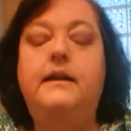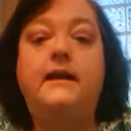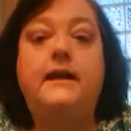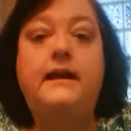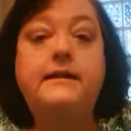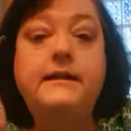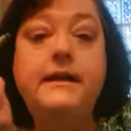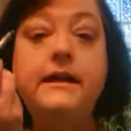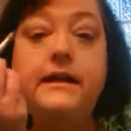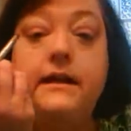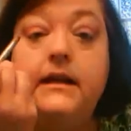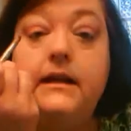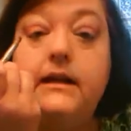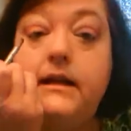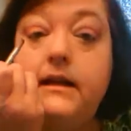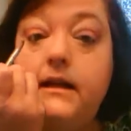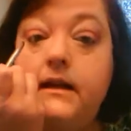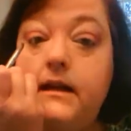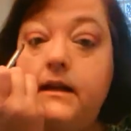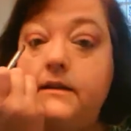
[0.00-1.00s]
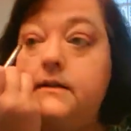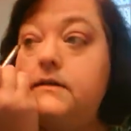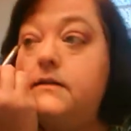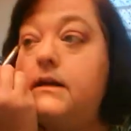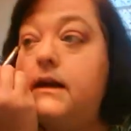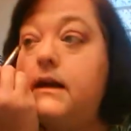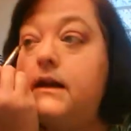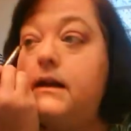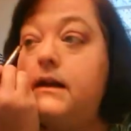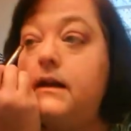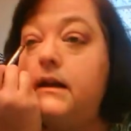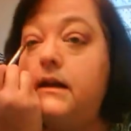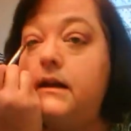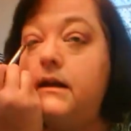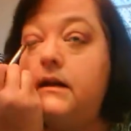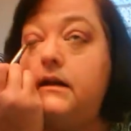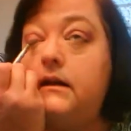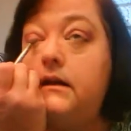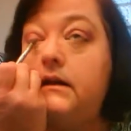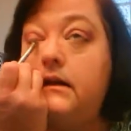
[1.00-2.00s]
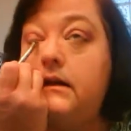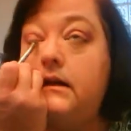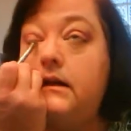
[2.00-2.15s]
And I take it and I tightline,